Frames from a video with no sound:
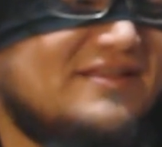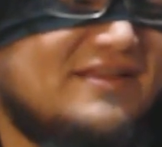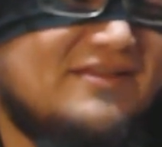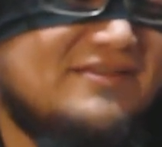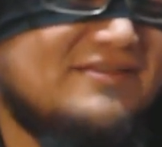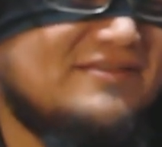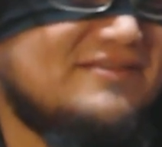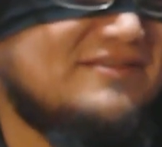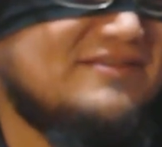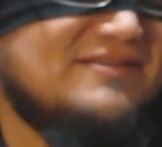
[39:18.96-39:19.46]

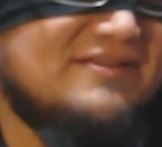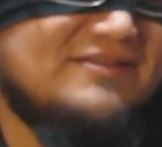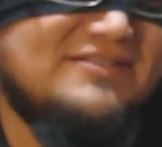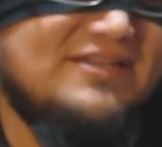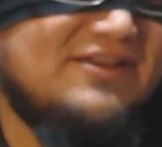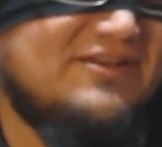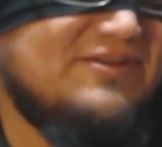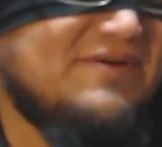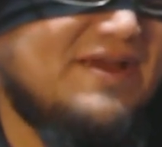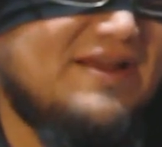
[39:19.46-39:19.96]

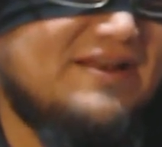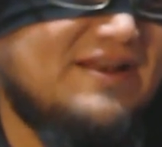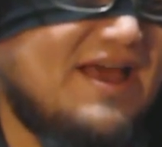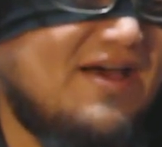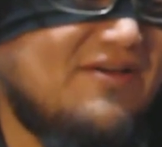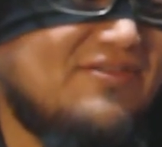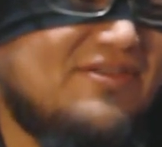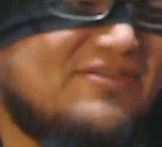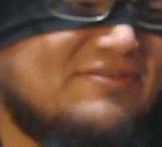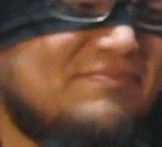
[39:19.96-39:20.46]
I'll tell you right
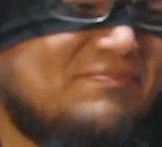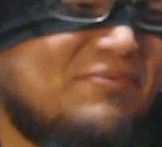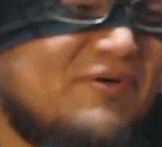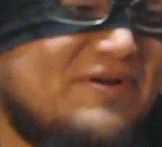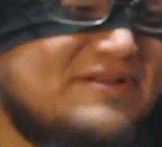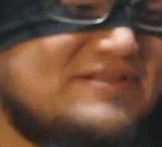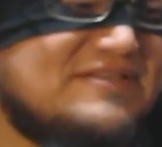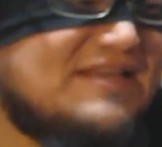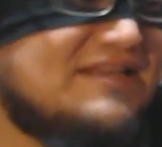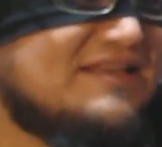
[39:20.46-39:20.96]
now that the
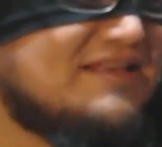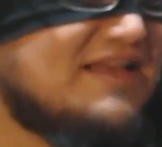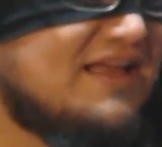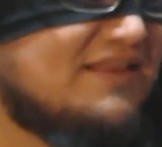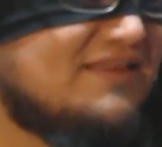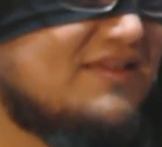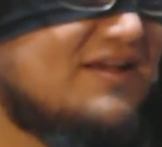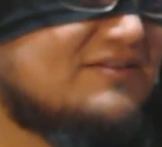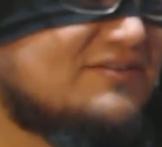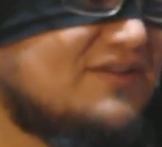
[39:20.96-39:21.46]
points that
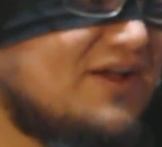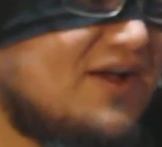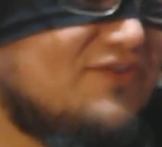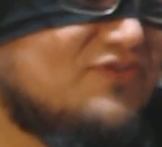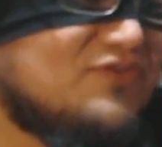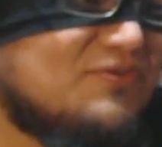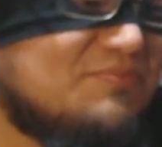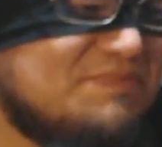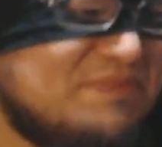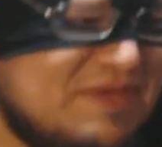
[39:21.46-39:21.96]
got knocked
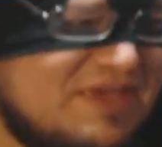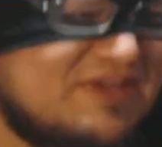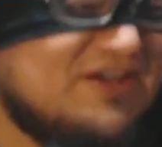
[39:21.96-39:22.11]
off were